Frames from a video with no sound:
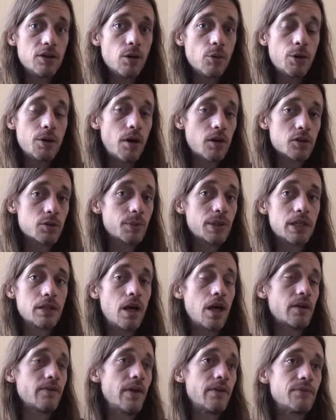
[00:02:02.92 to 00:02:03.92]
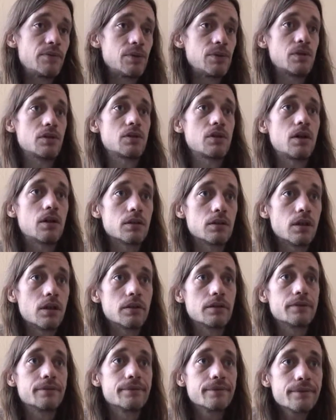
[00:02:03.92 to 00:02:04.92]
we also put a lot of emphasis
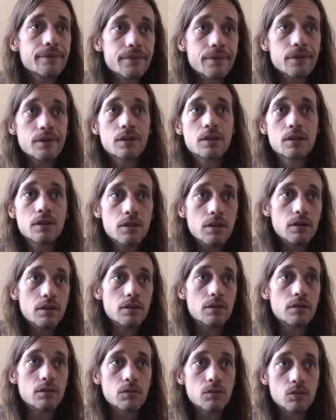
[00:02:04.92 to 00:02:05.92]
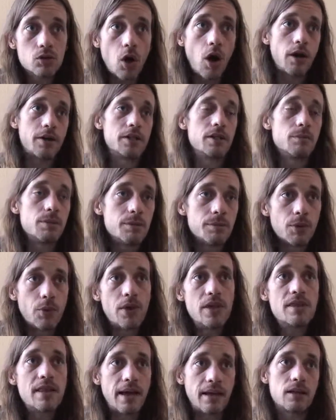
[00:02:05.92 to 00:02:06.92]
on talking to people
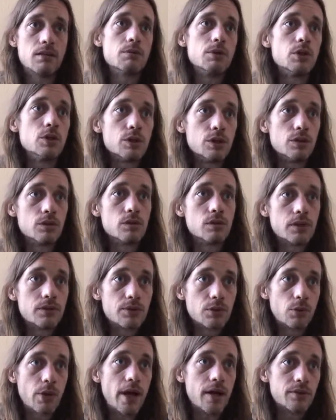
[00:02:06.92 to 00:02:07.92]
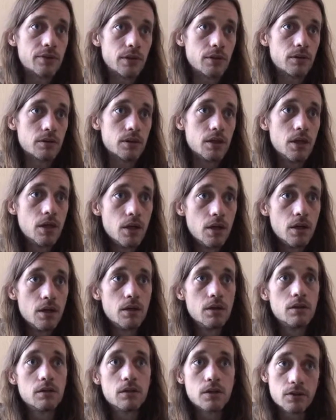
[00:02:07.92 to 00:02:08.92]
in that community who lived around there, and
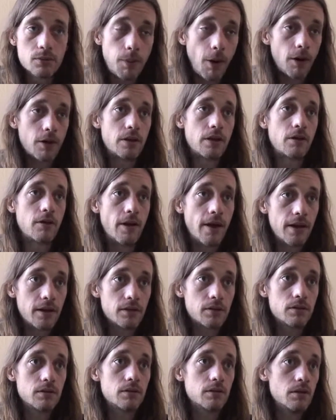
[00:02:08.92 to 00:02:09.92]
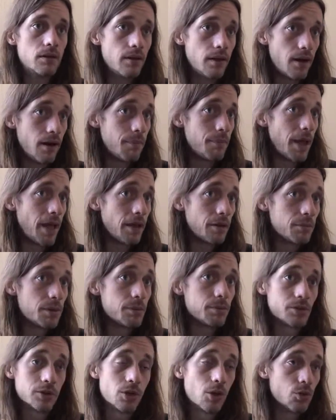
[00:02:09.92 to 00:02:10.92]
as part of the grant, paying
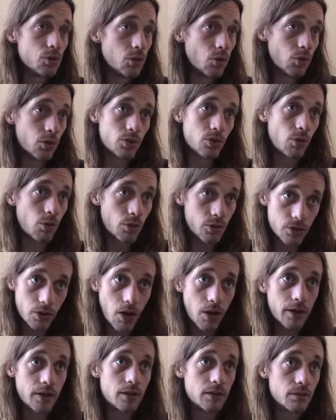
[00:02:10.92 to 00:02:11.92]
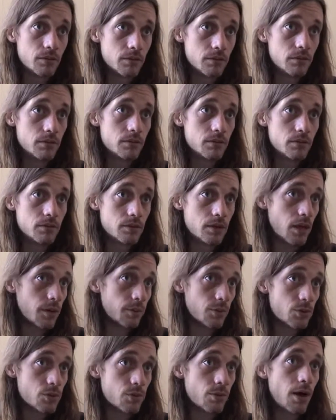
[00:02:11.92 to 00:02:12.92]
people to go door to door and talking to
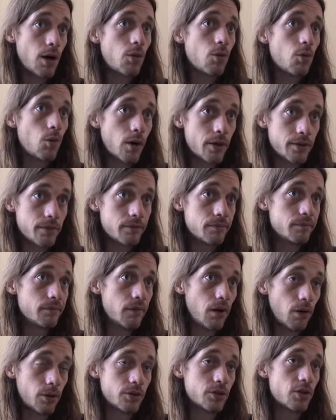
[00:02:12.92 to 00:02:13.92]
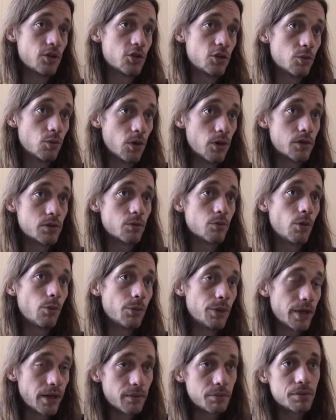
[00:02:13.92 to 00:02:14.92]
neighbors about what our intention was and what
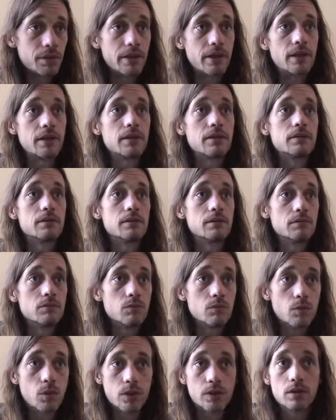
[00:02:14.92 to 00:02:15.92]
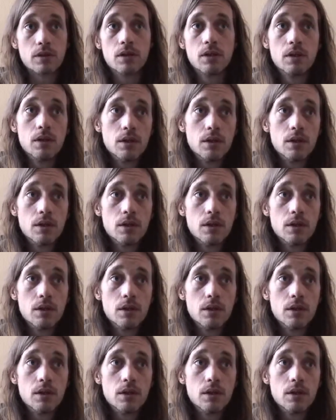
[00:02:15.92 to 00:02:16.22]
we had planned and what